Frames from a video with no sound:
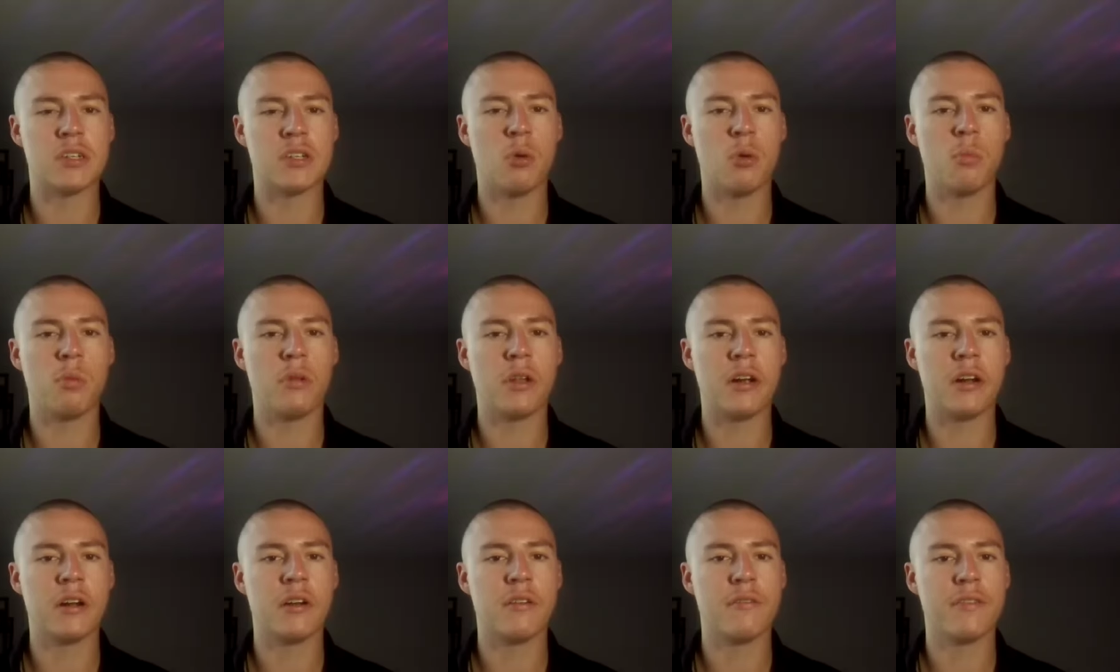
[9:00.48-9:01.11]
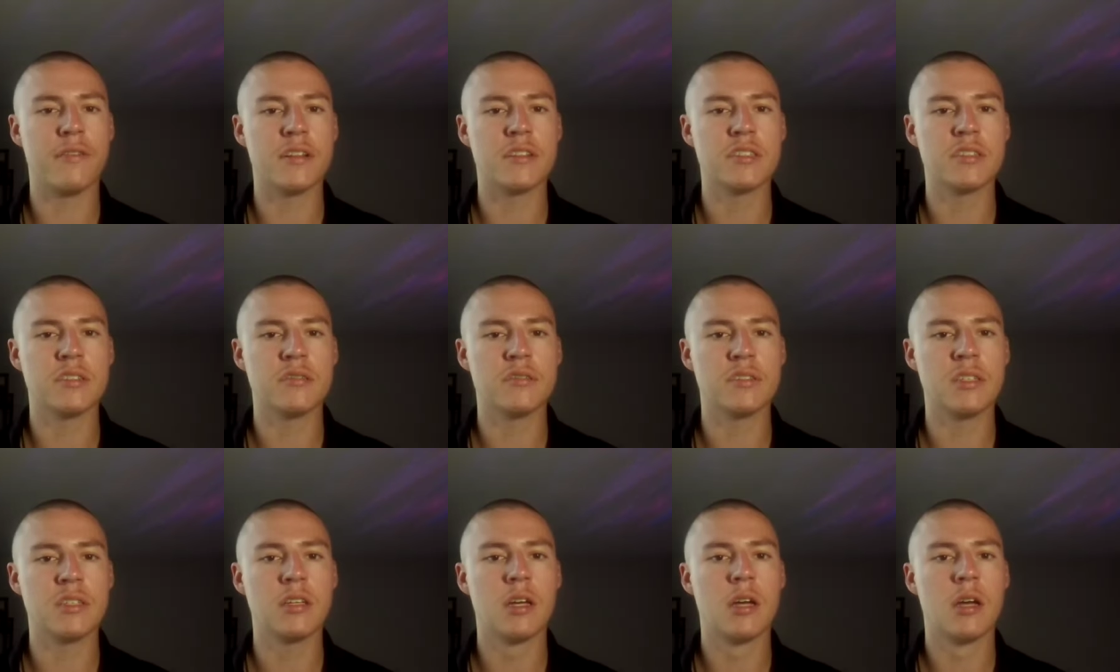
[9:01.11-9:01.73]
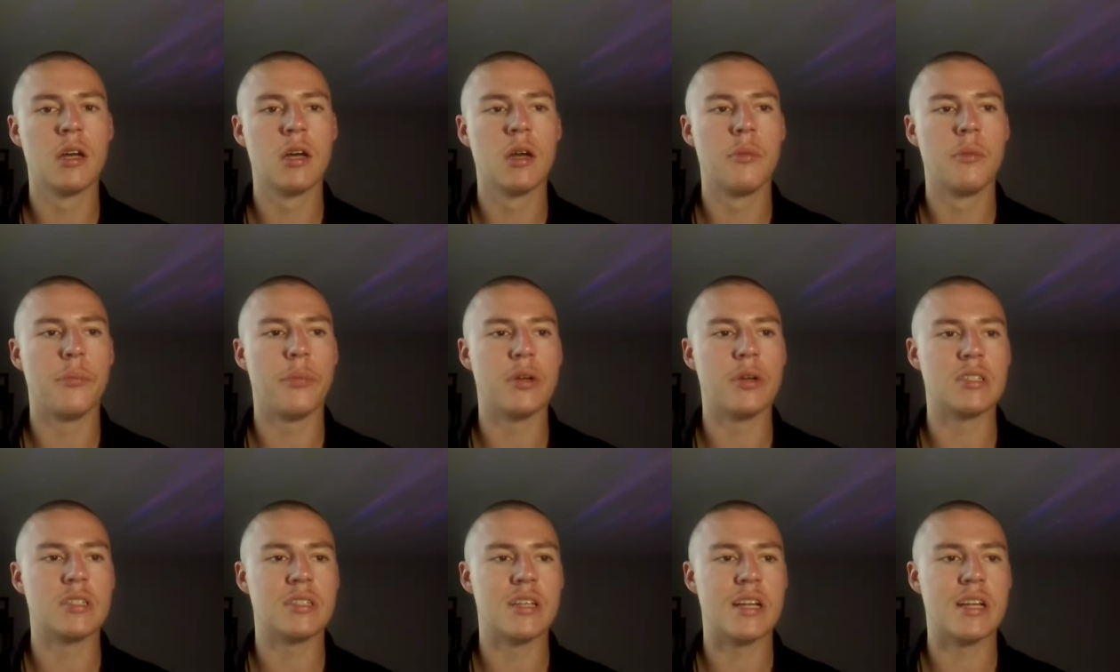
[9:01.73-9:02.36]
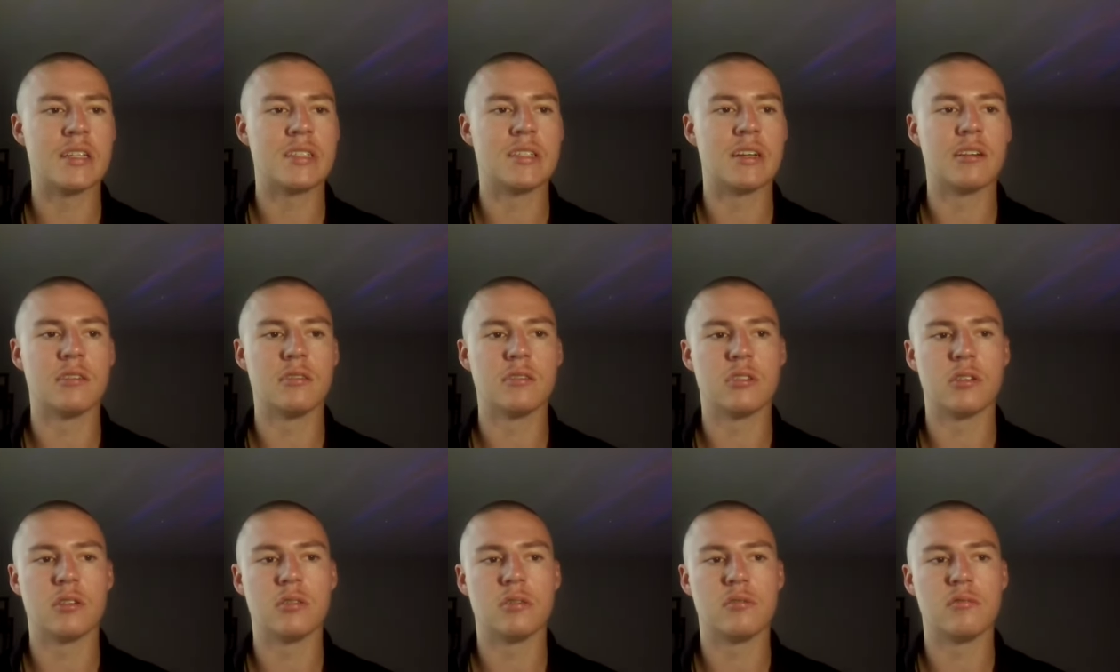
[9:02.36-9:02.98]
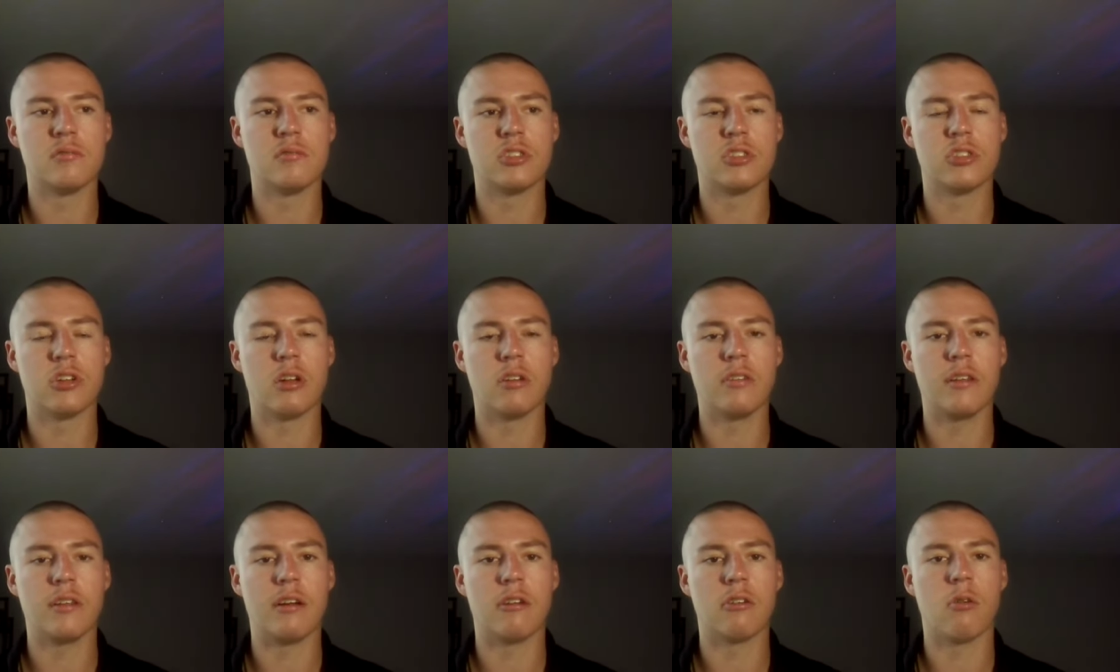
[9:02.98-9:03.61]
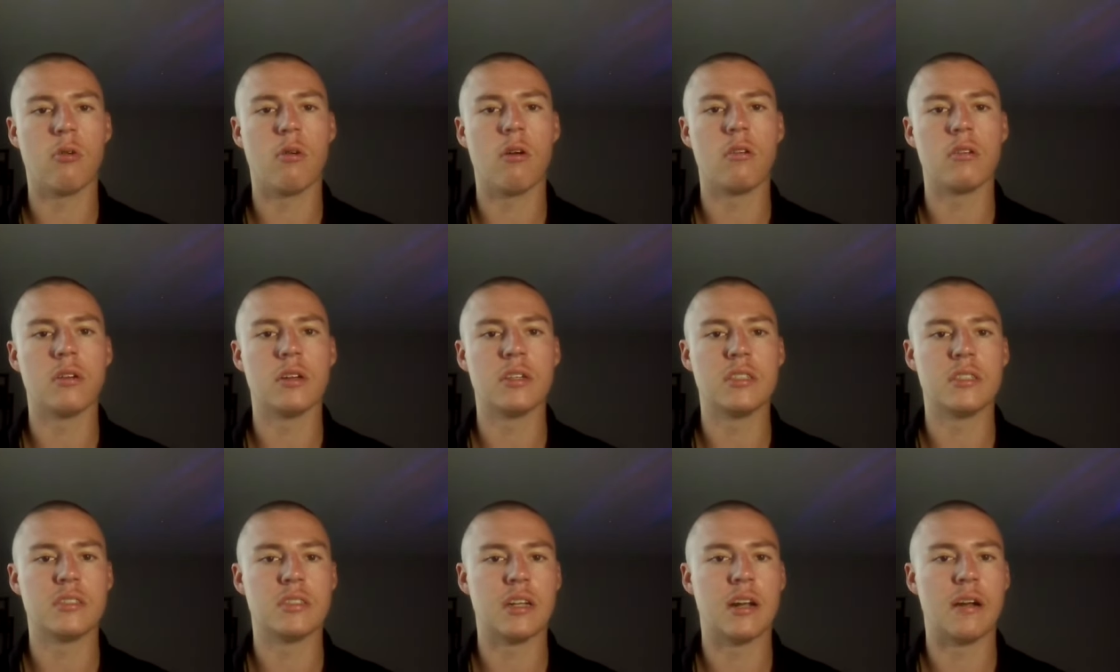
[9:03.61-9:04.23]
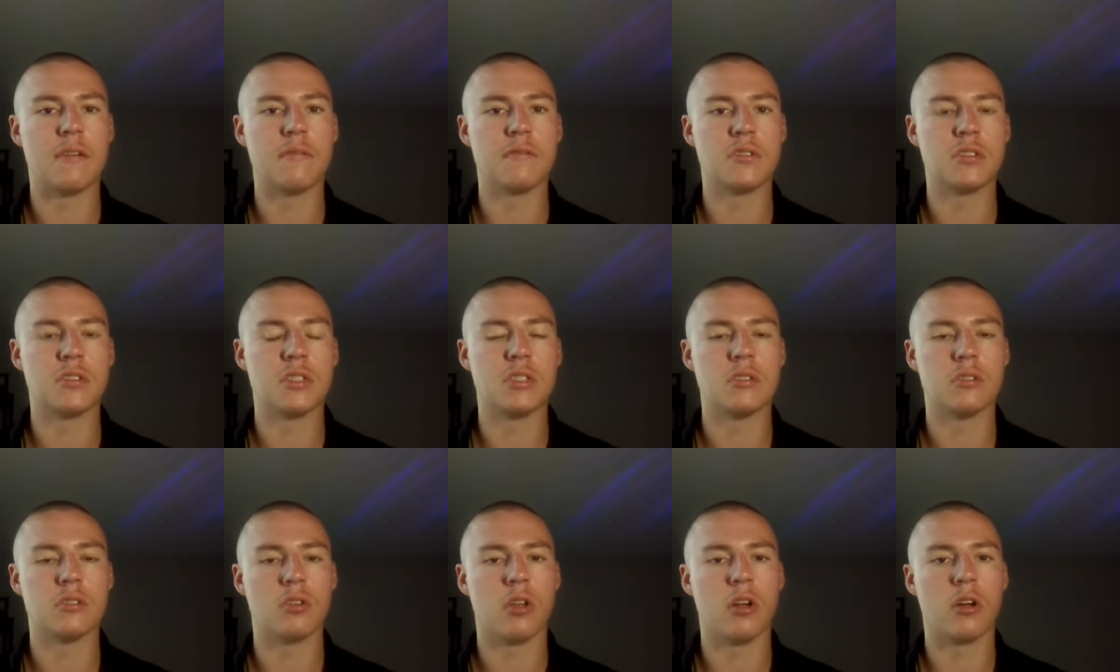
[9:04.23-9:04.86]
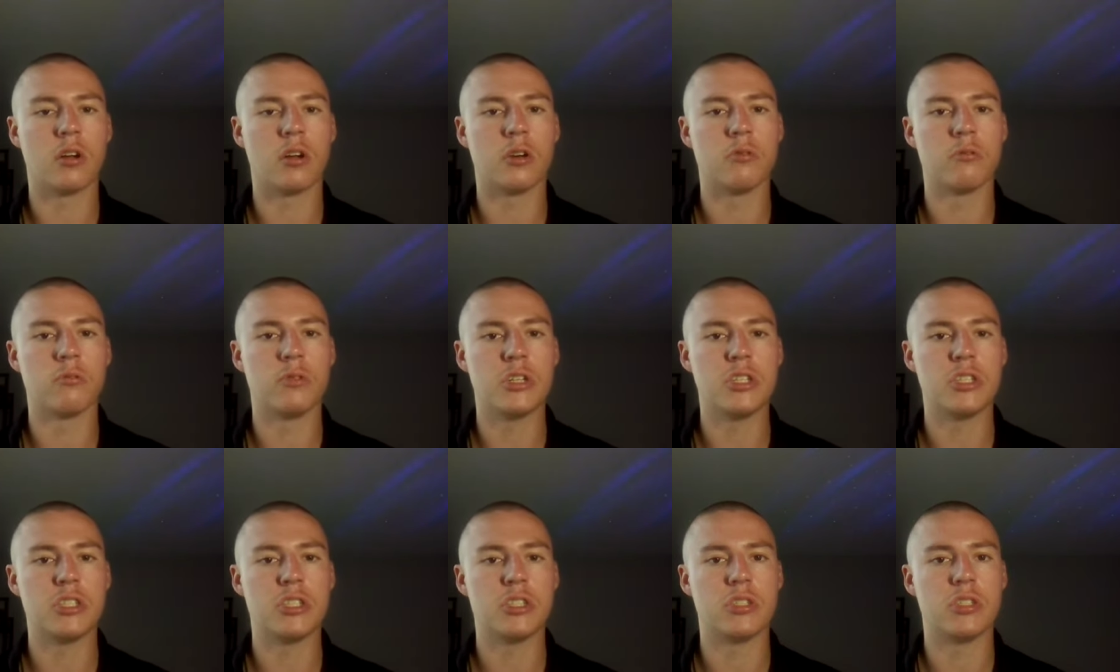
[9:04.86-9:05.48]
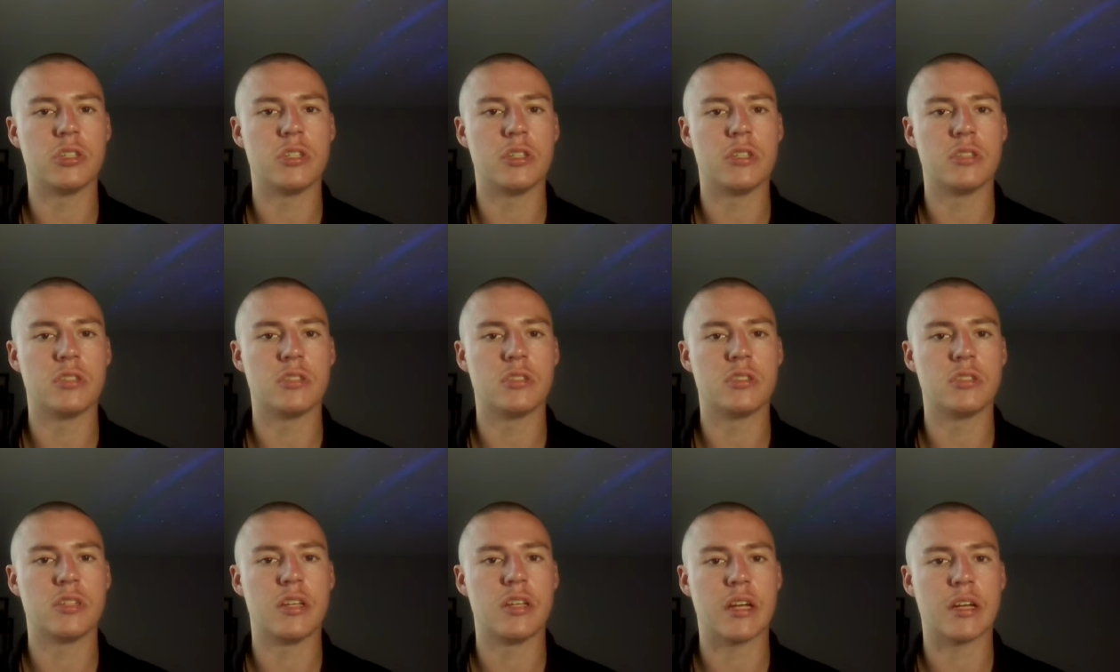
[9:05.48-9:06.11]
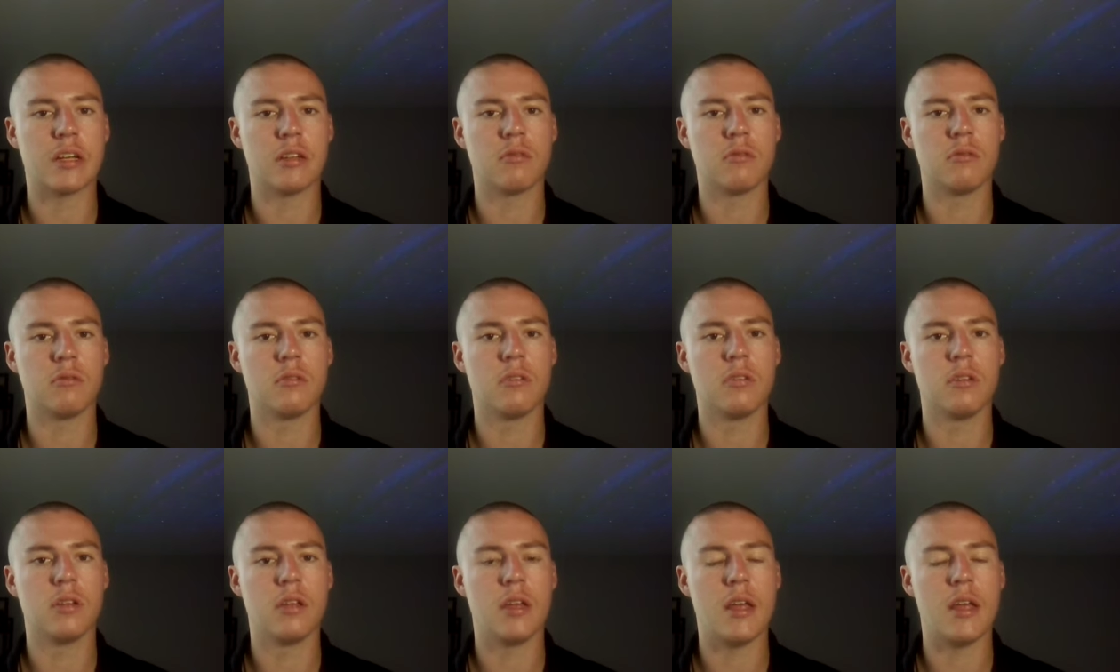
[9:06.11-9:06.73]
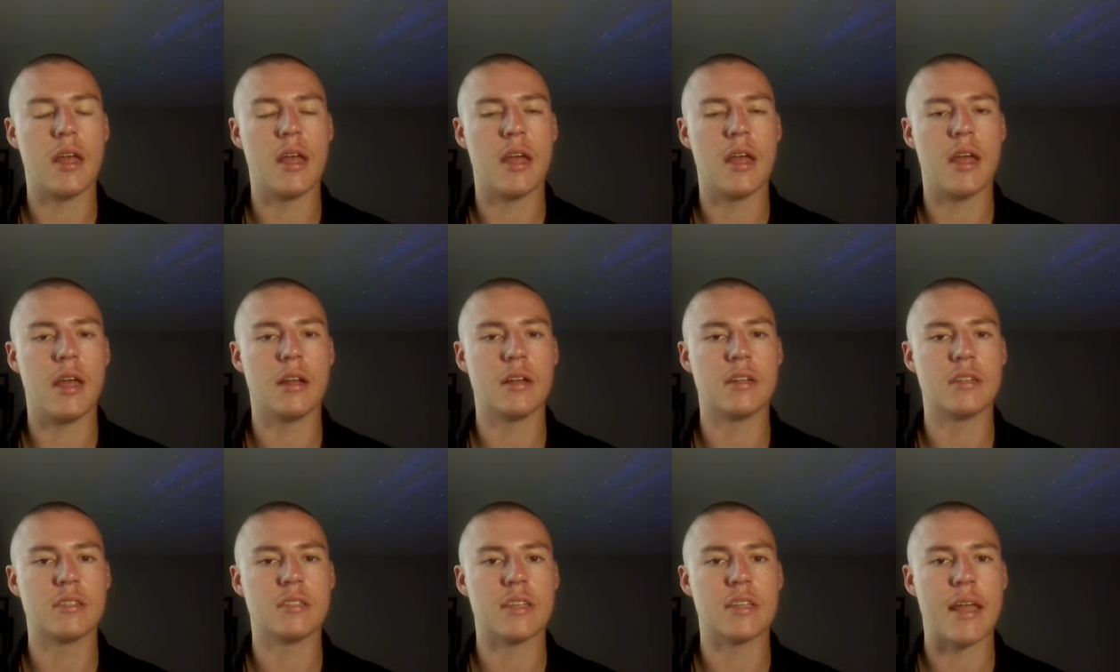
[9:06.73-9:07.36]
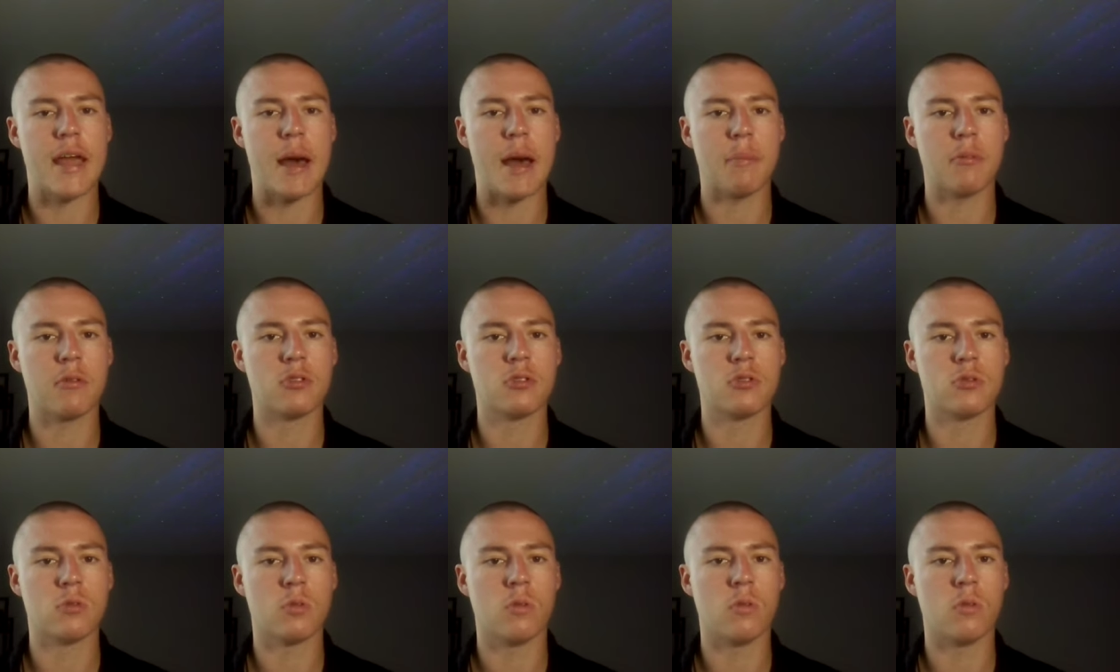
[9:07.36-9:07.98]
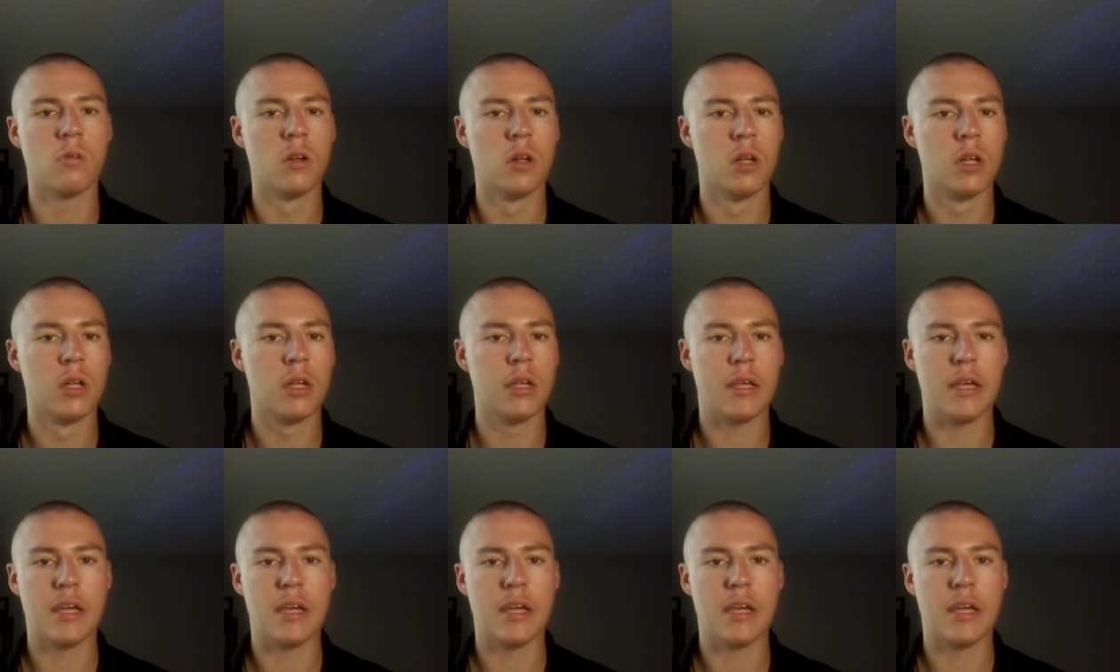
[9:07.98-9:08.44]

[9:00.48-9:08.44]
physical player defensively, but he stands out in terms of his shutdown qualities and obviously his longer reach, his stick, and his gap control.